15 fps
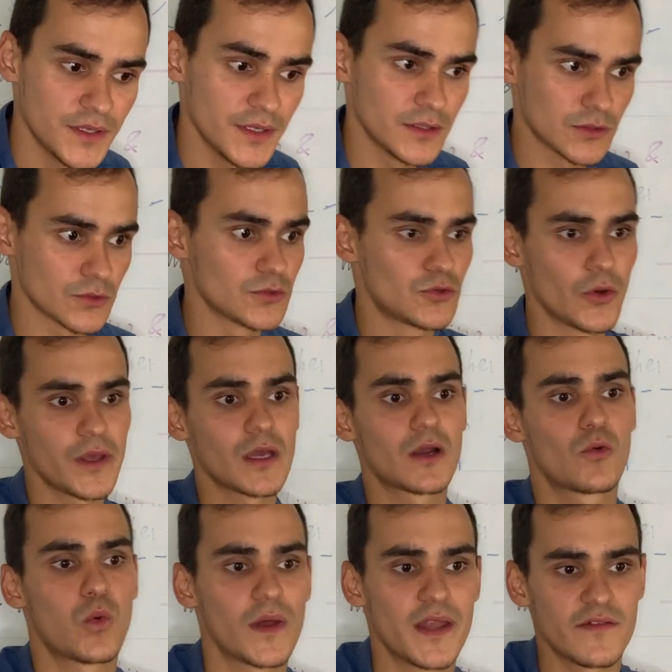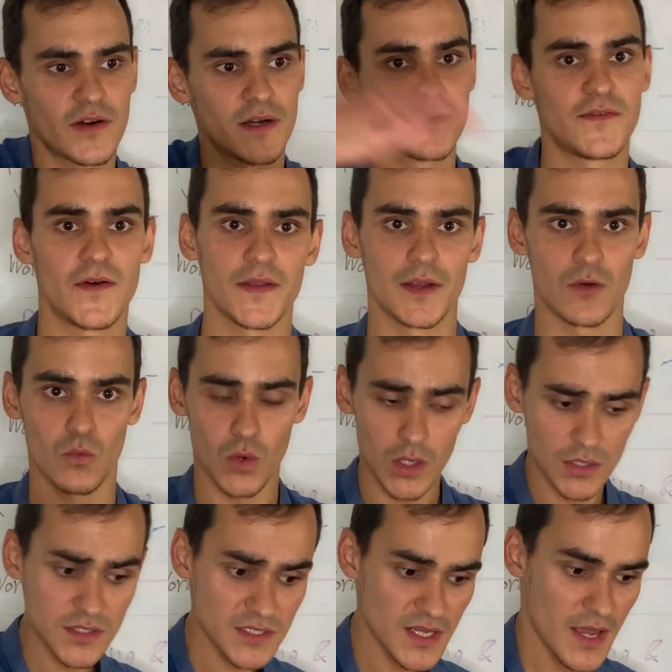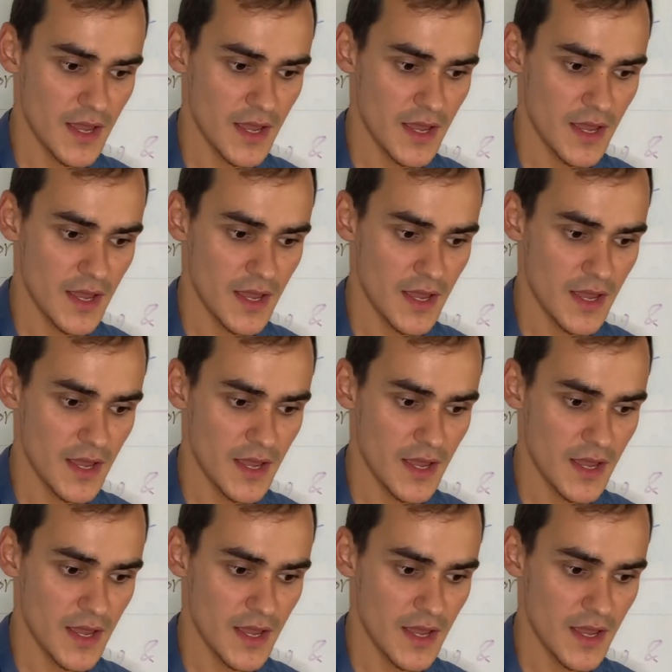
into doing whatever the father wants.